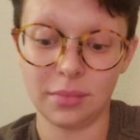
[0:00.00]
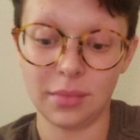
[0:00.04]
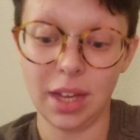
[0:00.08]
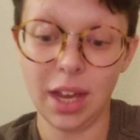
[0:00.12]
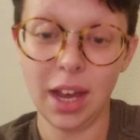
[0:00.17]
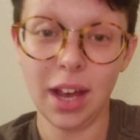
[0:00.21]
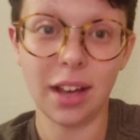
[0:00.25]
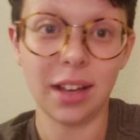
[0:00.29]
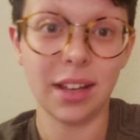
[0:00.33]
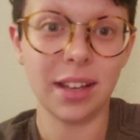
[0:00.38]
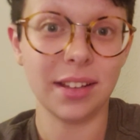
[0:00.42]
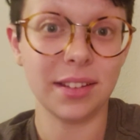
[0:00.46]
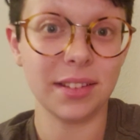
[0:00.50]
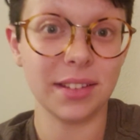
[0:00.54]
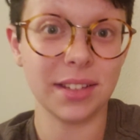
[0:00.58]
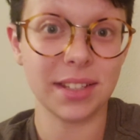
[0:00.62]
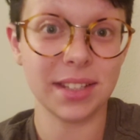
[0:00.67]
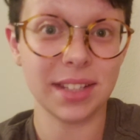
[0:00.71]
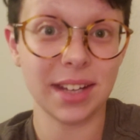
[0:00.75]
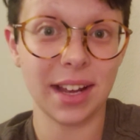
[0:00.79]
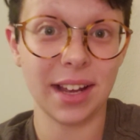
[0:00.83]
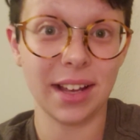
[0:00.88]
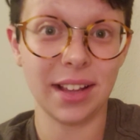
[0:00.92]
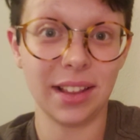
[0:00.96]
yeah, in the
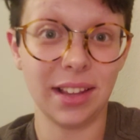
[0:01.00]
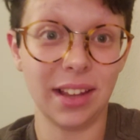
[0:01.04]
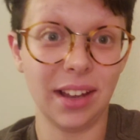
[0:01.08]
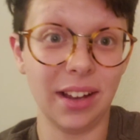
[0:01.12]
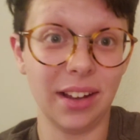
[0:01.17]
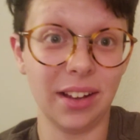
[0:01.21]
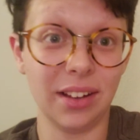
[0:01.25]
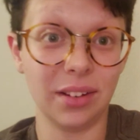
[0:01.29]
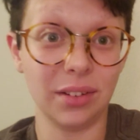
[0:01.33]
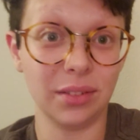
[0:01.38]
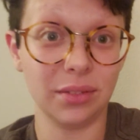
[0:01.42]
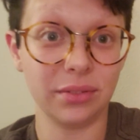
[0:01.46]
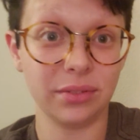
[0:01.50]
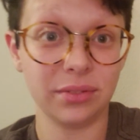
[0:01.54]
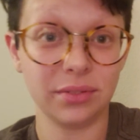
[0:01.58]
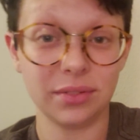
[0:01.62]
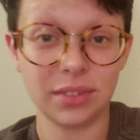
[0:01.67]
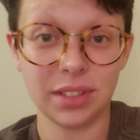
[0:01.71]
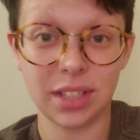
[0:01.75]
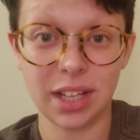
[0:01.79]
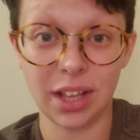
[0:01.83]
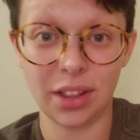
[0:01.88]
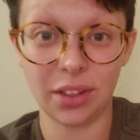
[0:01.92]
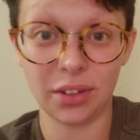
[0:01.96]
style of
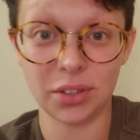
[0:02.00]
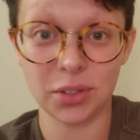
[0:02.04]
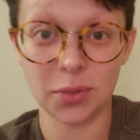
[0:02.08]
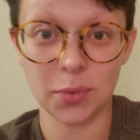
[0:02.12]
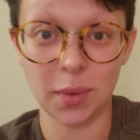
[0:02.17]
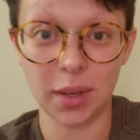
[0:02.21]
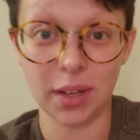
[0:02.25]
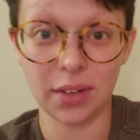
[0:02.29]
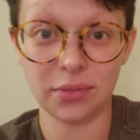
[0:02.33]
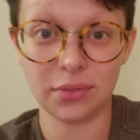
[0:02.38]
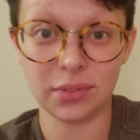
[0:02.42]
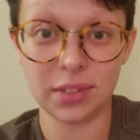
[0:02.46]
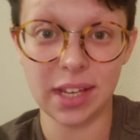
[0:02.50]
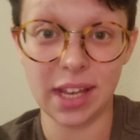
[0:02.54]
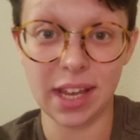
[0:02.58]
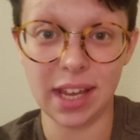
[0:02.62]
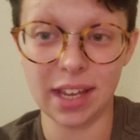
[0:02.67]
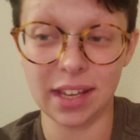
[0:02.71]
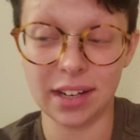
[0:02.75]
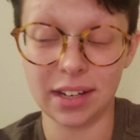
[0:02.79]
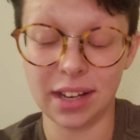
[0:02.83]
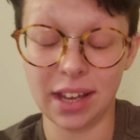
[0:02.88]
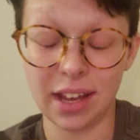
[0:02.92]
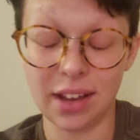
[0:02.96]
Taylor Swift
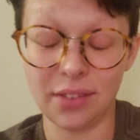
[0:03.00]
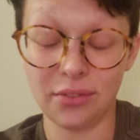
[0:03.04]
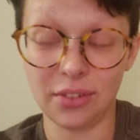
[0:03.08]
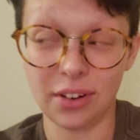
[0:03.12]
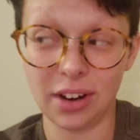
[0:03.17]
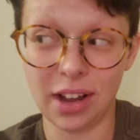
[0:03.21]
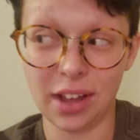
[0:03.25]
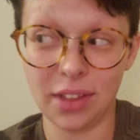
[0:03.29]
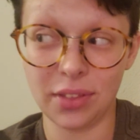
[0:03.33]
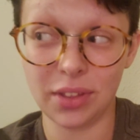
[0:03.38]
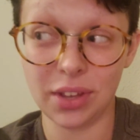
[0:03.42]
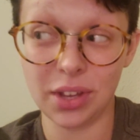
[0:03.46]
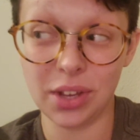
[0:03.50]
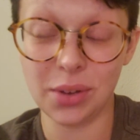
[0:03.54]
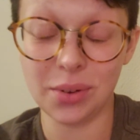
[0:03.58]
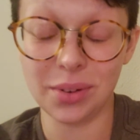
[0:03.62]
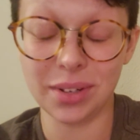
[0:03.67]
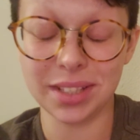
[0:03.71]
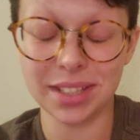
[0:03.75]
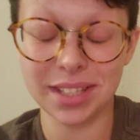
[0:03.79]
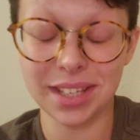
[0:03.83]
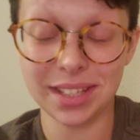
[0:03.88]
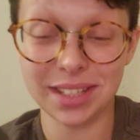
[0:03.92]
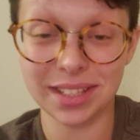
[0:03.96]
and I Forgot That You
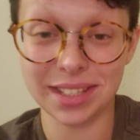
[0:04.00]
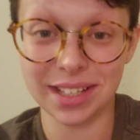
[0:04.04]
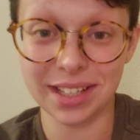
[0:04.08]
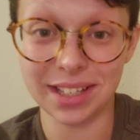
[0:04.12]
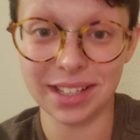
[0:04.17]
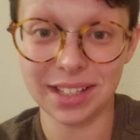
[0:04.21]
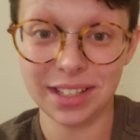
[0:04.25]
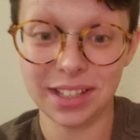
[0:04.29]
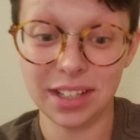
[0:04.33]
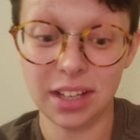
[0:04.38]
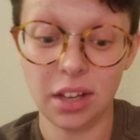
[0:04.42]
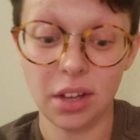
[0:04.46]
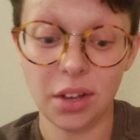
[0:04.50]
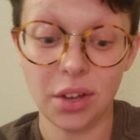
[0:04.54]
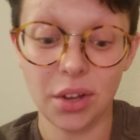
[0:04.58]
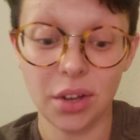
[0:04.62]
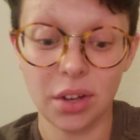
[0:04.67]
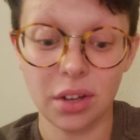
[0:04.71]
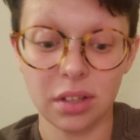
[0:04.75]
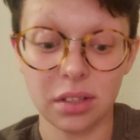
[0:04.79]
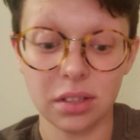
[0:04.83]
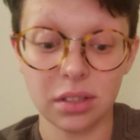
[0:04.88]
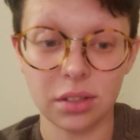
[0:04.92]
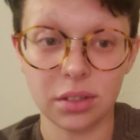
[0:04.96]
Existed.
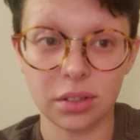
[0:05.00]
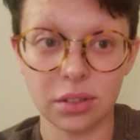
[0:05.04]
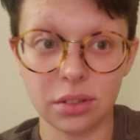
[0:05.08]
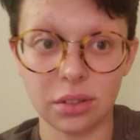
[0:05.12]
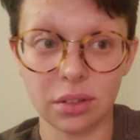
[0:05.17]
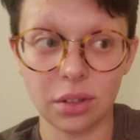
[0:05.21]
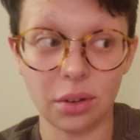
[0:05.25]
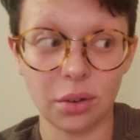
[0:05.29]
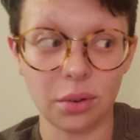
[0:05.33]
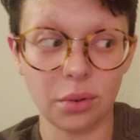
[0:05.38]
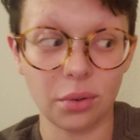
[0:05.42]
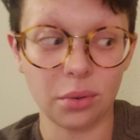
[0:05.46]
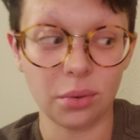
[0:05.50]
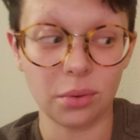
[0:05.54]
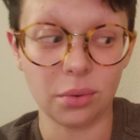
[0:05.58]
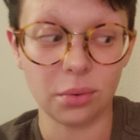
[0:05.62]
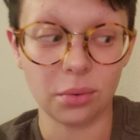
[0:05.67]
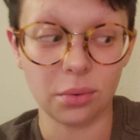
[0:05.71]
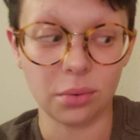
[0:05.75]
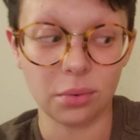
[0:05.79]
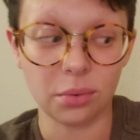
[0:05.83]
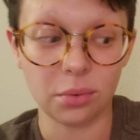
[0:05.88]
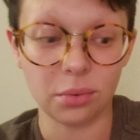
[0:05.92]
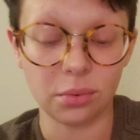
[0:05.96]

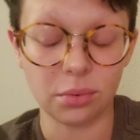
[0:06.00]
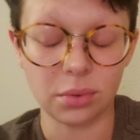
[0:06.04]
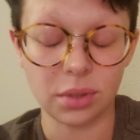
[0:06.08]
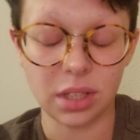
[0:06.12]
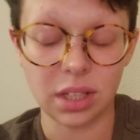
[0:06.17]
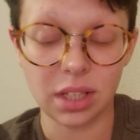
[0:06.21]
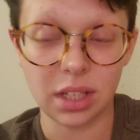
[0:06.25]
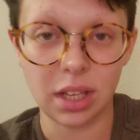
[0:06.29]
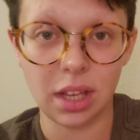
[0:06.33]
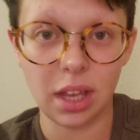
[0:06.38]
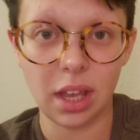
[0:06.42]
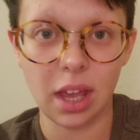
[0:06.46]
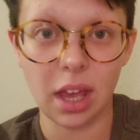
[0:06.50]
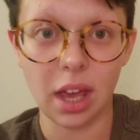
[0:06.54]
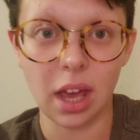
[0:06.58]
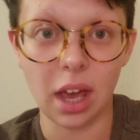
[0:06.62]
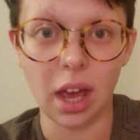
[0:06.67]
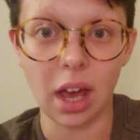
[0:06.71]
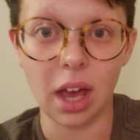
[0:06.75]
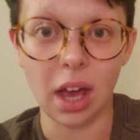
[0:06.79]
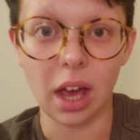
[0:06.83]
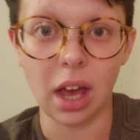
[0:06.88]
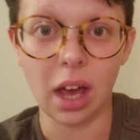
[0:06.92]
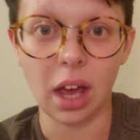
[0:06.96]
So,
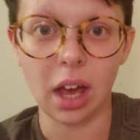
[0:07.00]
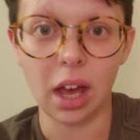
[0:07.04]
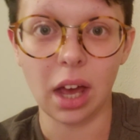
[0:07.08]
yeah.